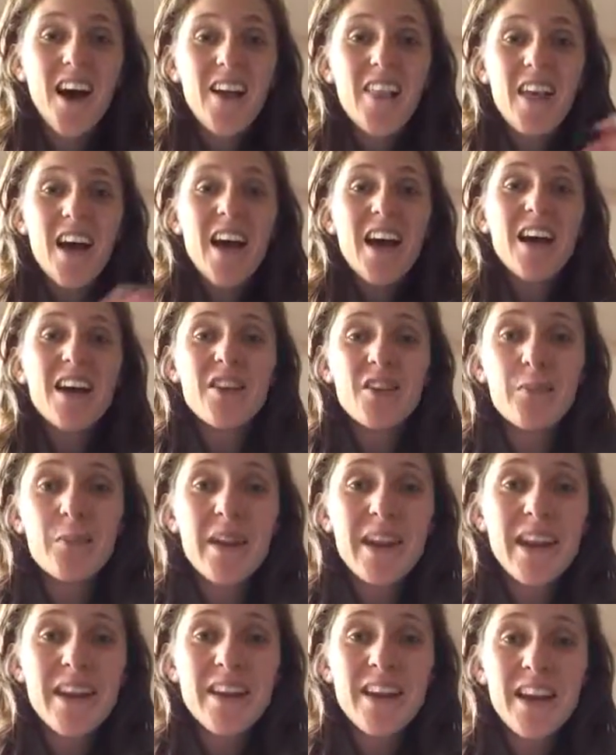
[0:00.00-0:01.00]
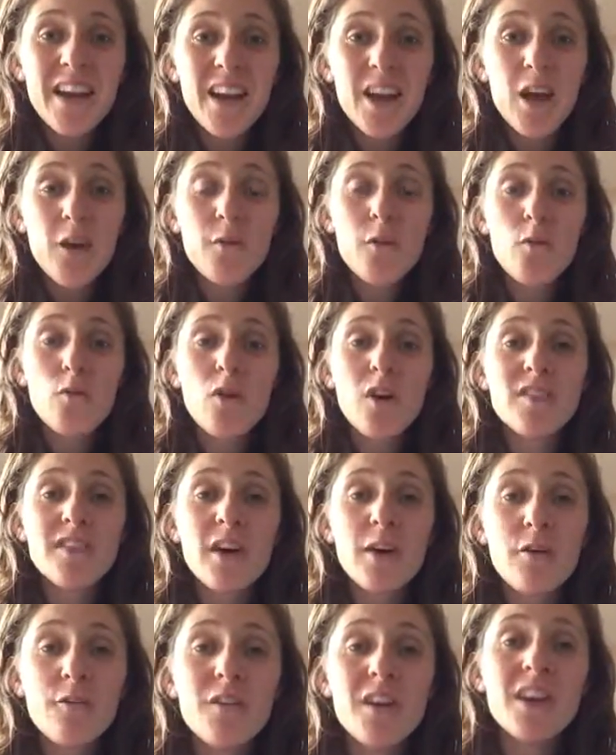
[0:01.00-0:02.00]
Hi there, it's me, Nicola from
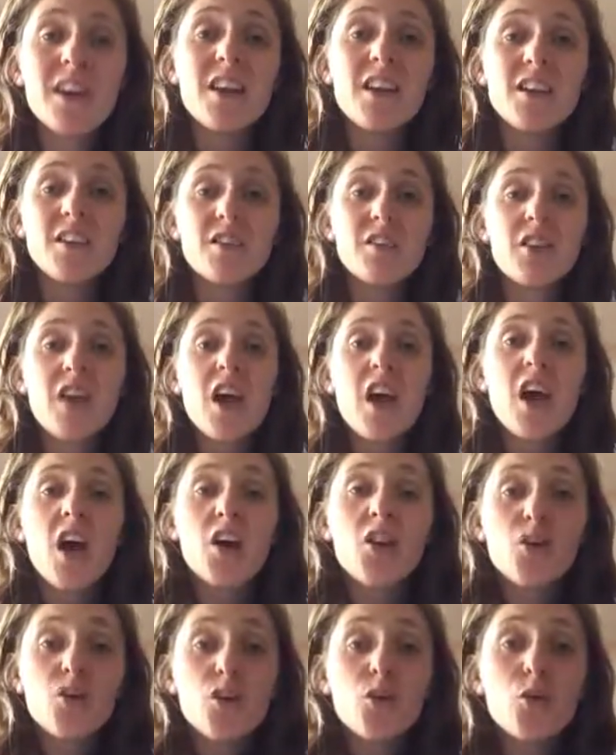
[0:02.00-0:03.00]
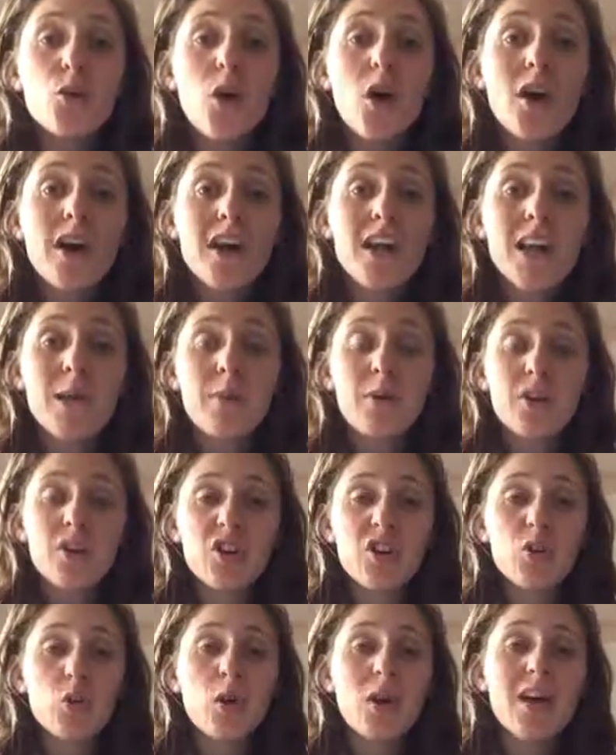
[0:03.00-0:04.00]
Rossell Fitness, and you are here
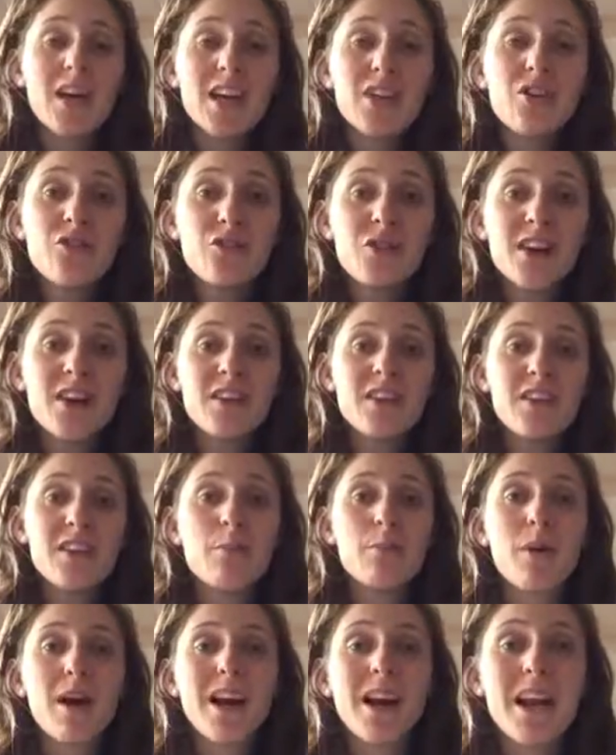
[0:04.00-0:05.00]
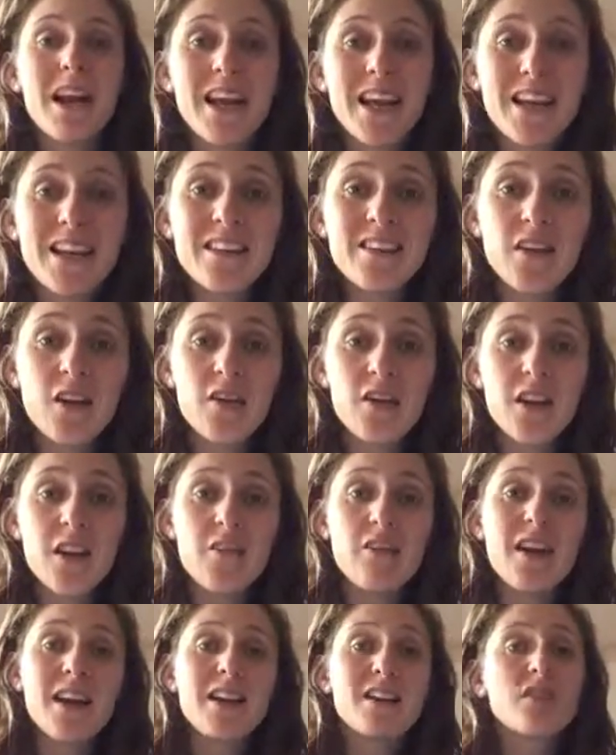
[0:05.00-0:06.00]
because you are interested in my ladies only
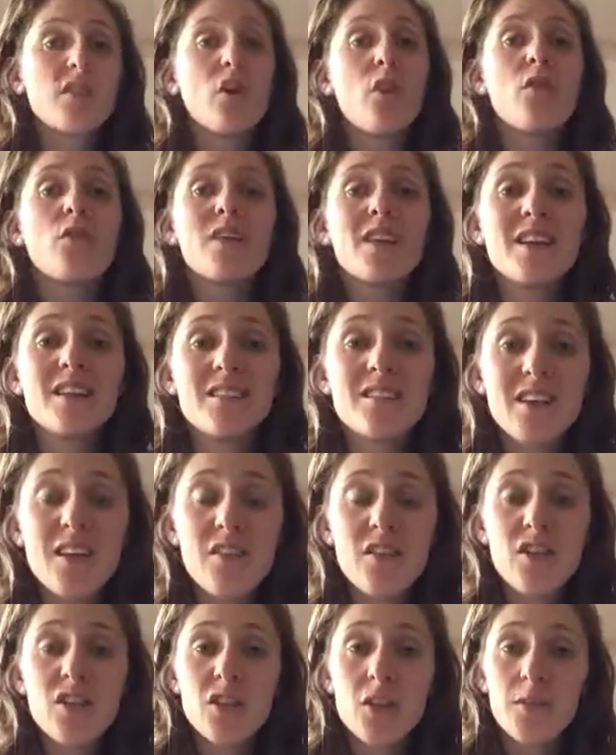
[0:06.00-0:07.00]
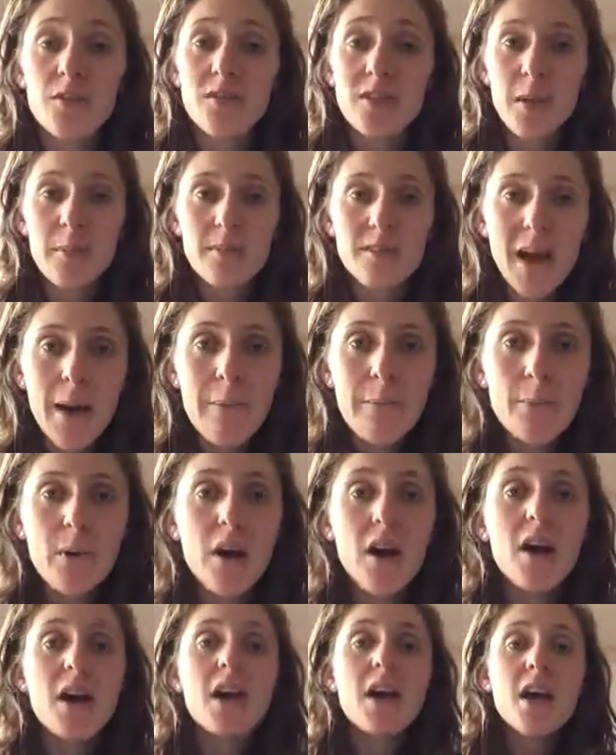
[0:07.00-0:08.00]
event on the 7th of
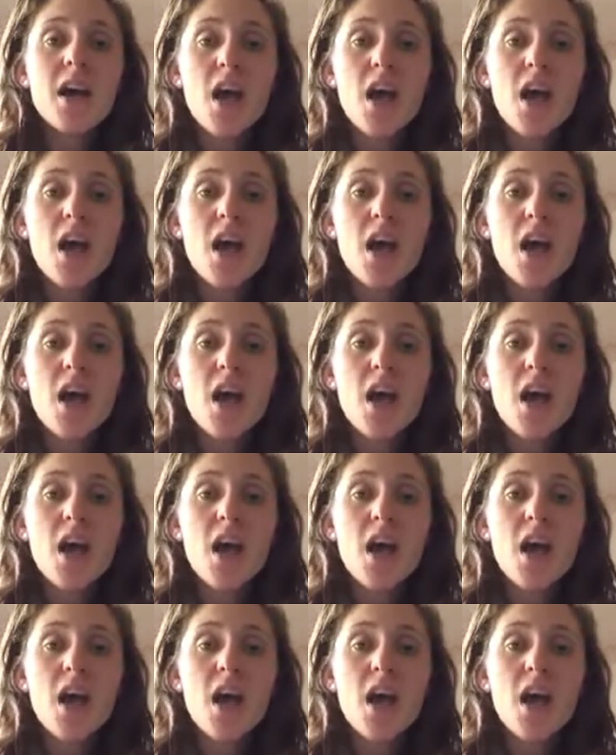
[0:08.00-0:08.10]
September.